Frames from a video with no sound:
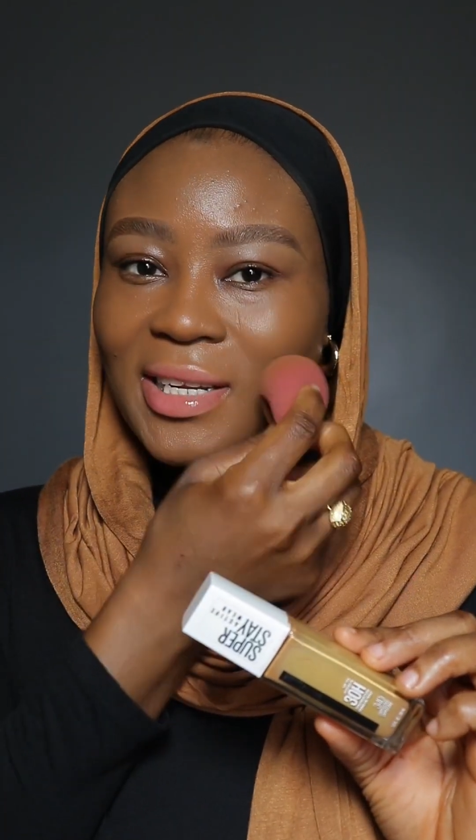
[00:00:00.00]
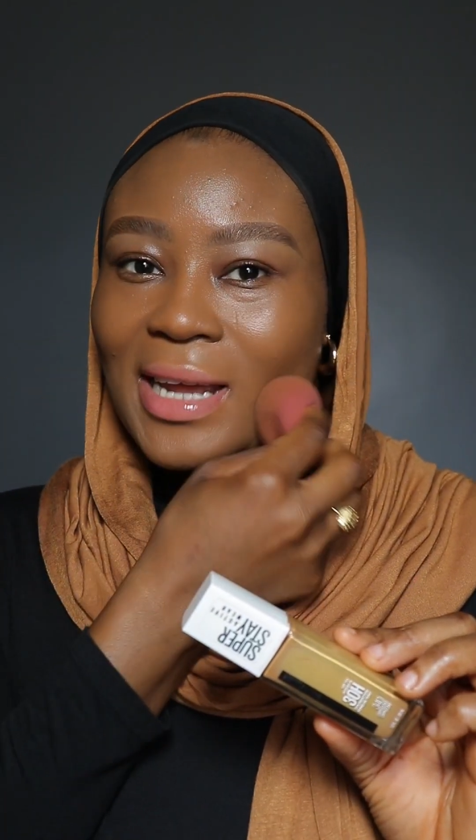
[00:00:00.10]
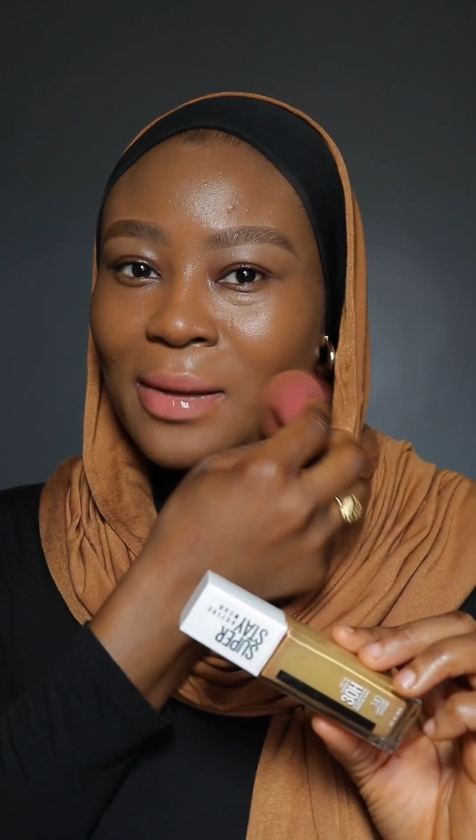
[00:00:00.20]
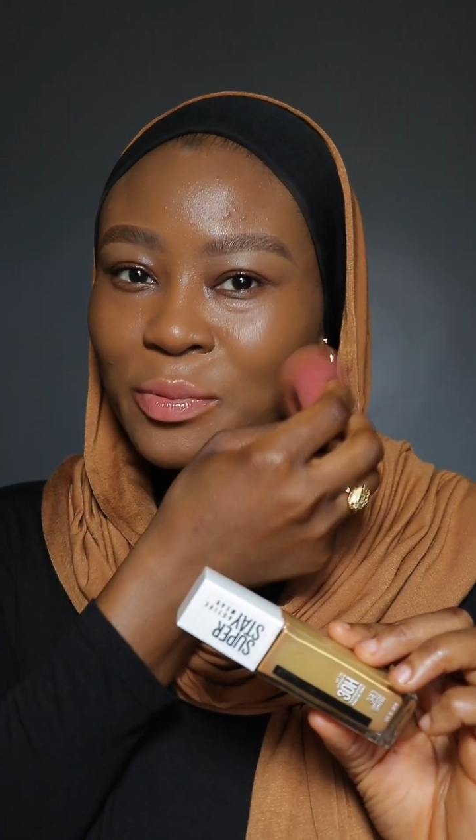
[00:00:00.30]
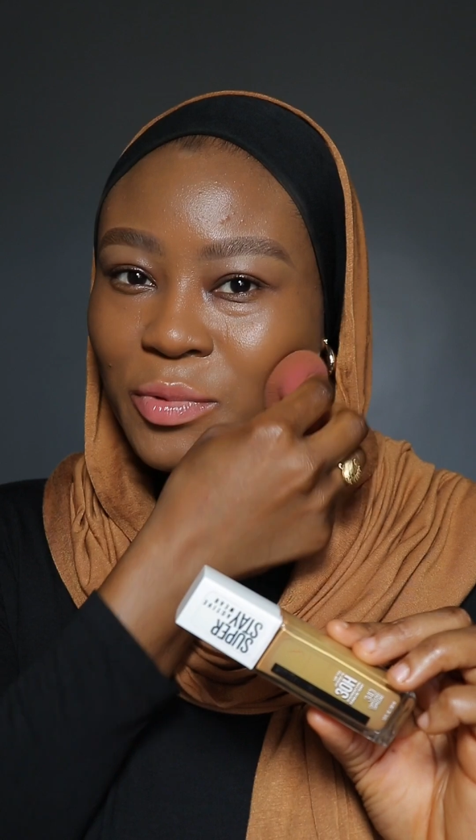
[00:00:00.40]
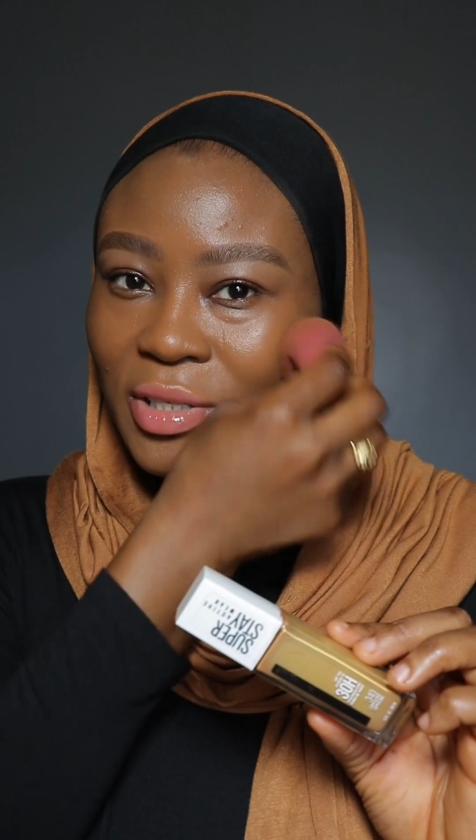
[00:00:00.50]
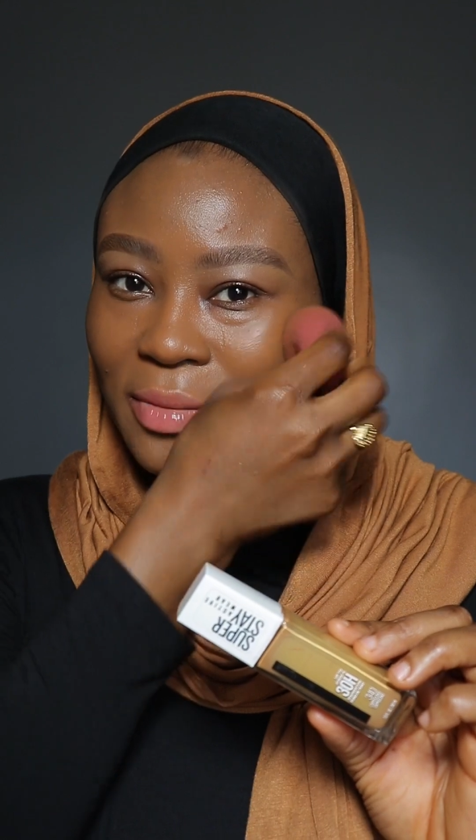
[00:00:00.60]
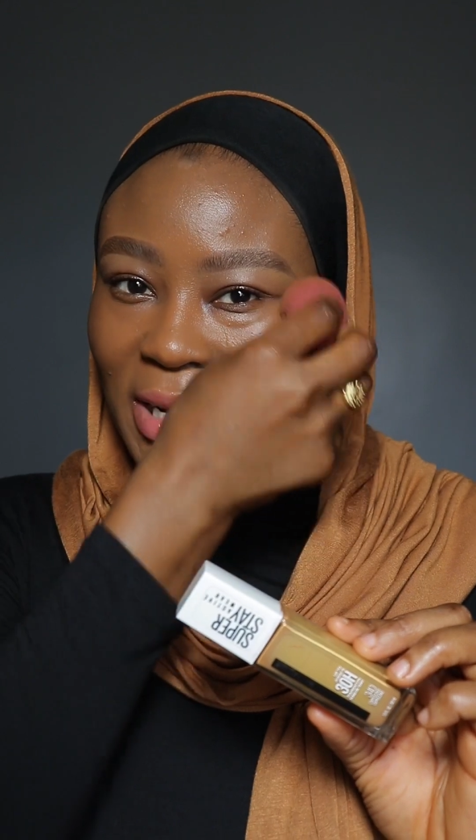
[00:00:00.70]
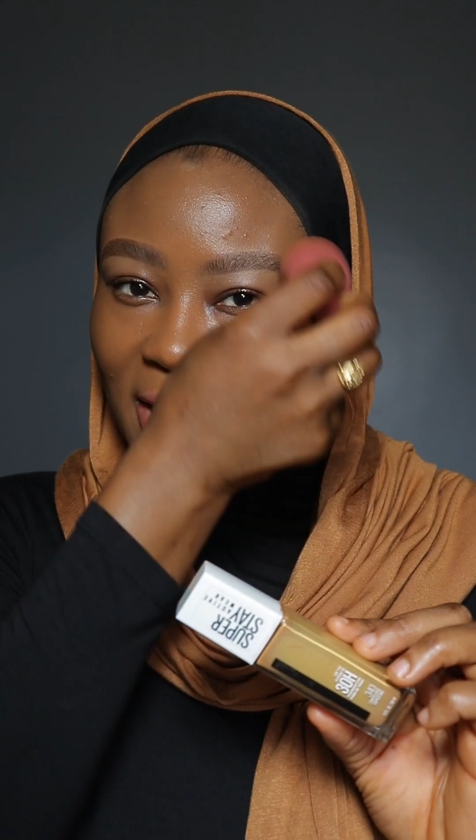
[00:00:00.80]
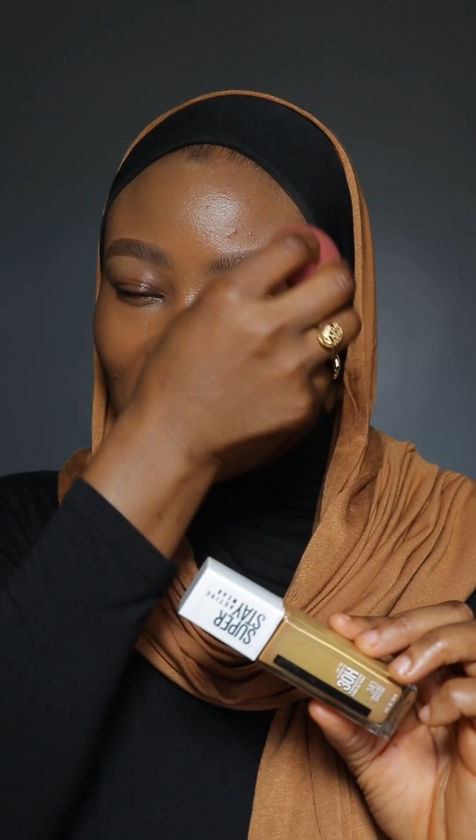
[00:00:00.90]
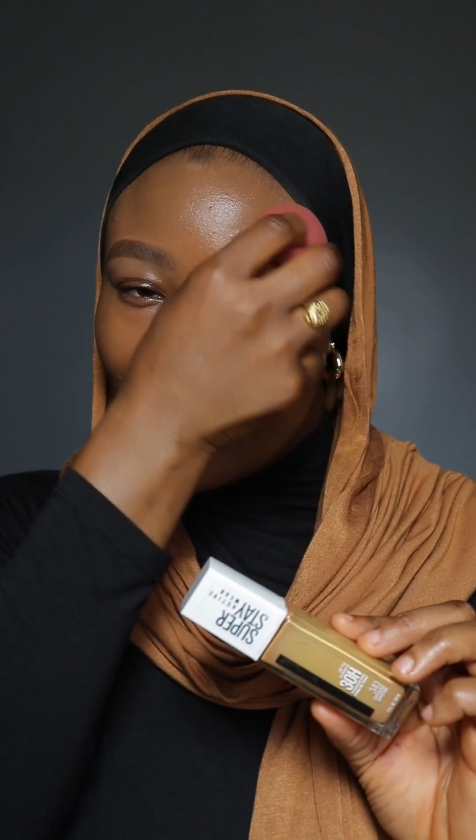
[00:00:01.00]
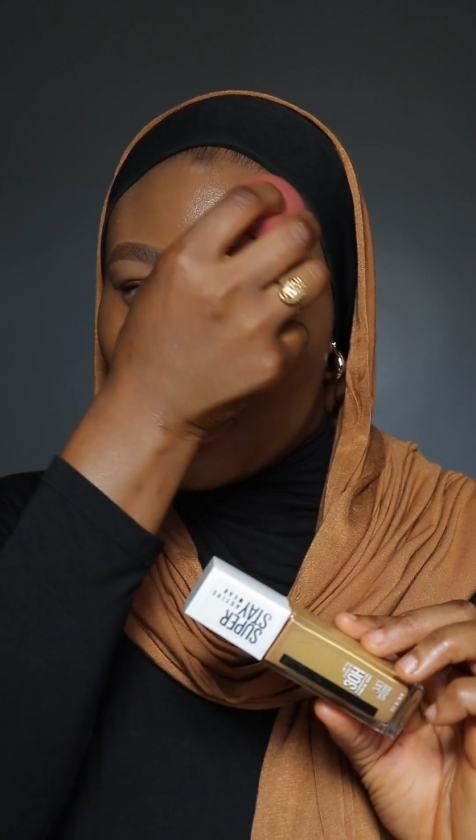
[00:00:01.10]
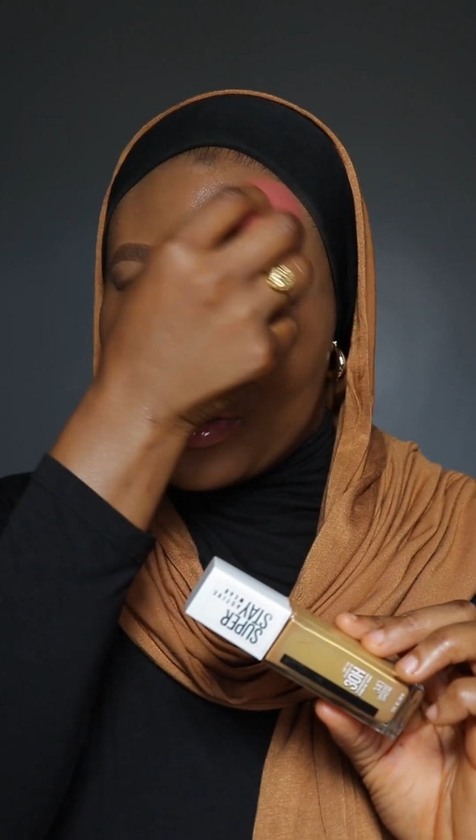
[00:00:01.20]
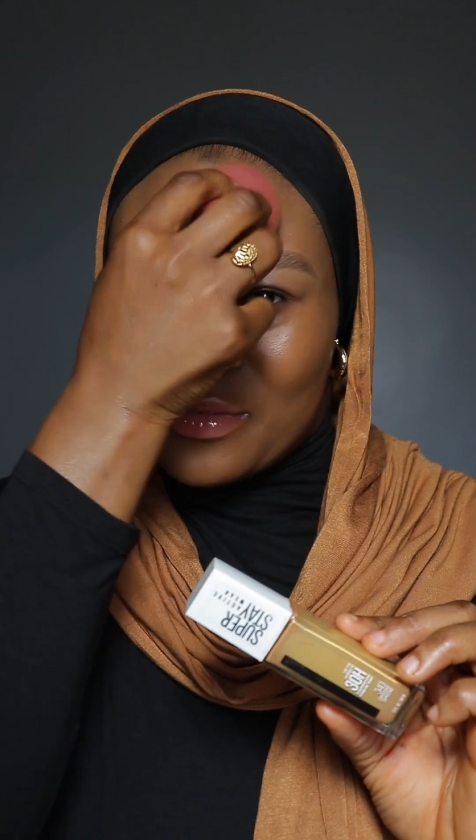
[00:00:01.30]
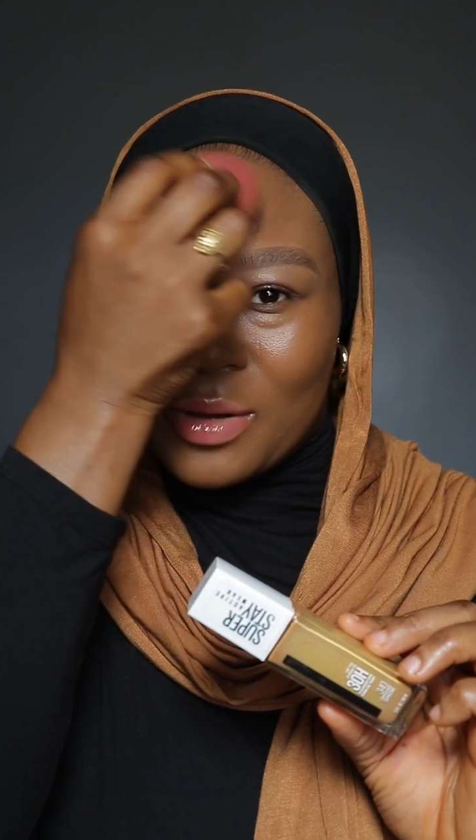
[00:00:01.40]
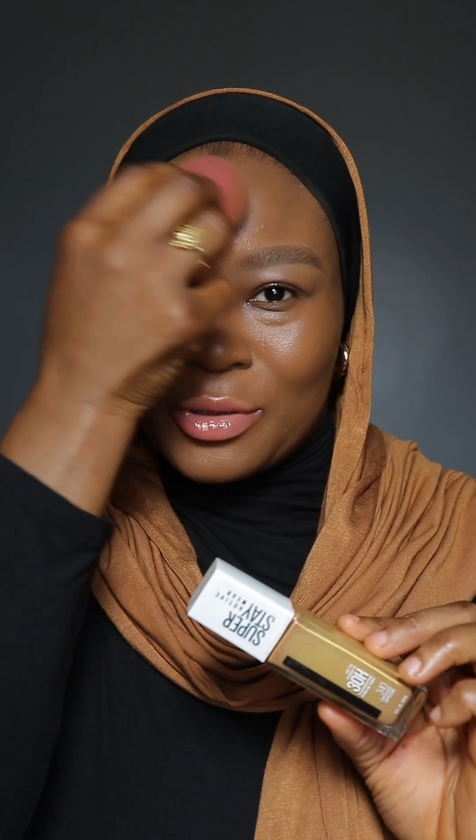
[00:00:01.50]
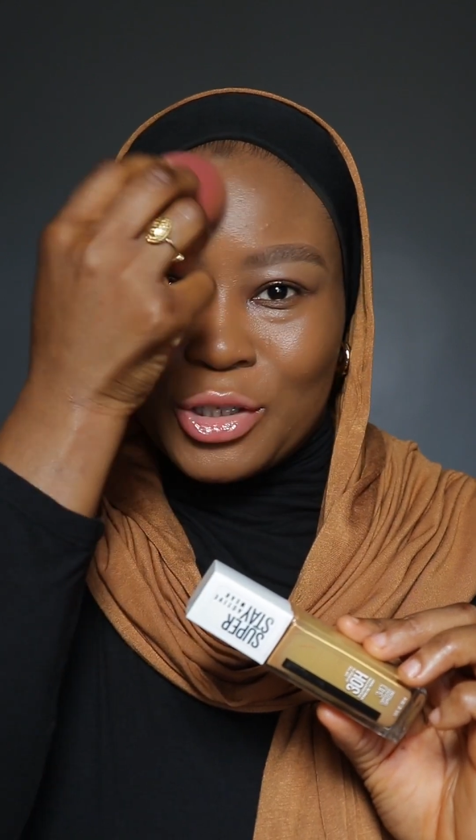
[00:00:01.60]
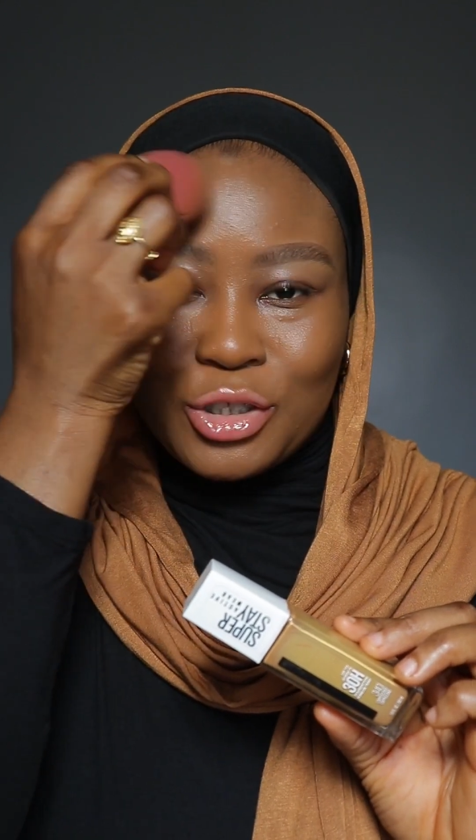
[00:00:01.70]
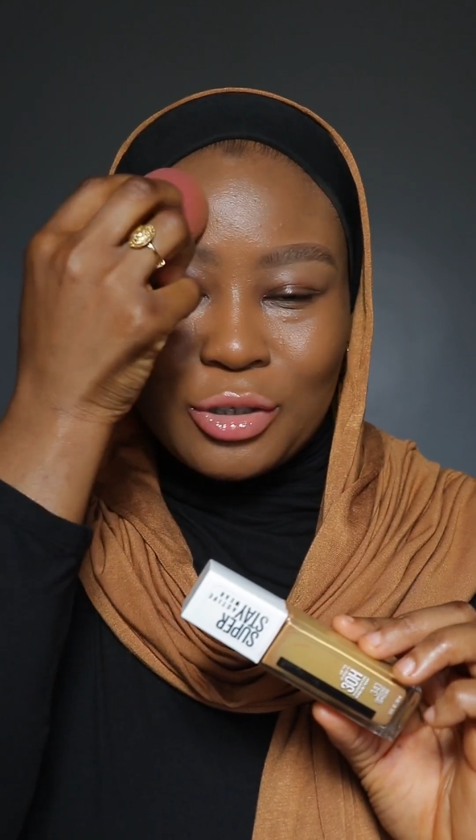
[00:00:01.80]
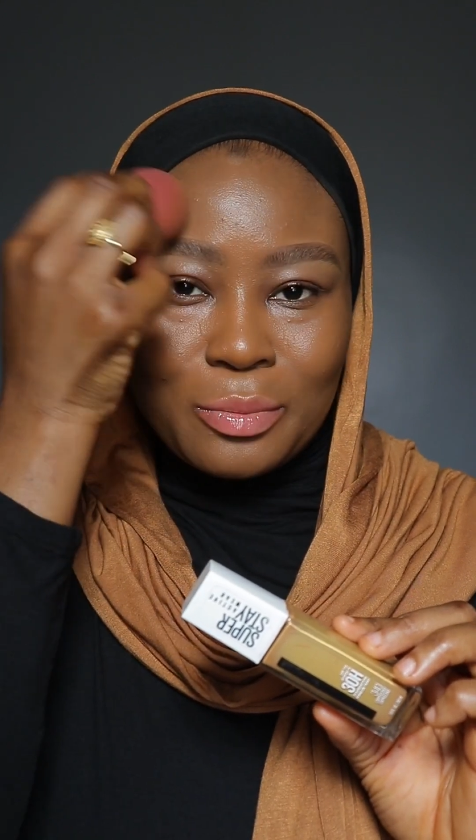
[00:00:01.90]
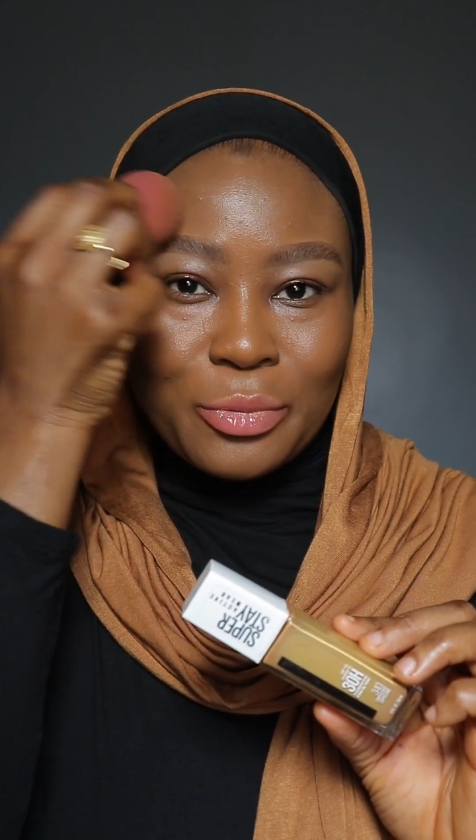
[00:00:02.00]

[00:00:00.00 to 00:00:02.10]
damp beauty blender or a foundation